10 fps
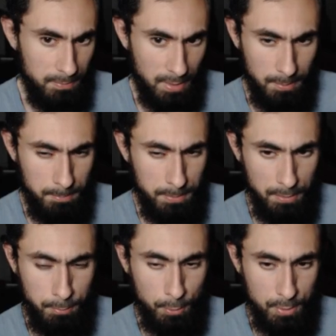a bit
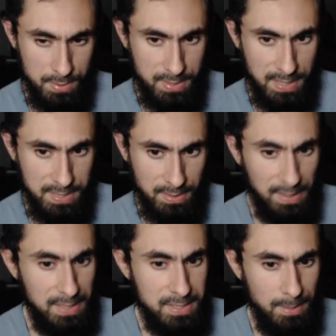of bonus stats, like
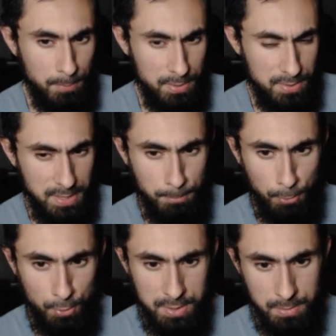18%
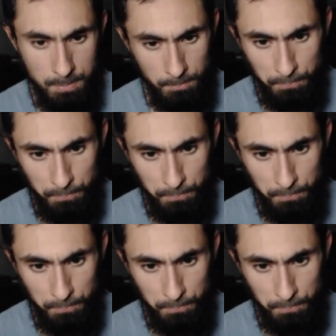bonus.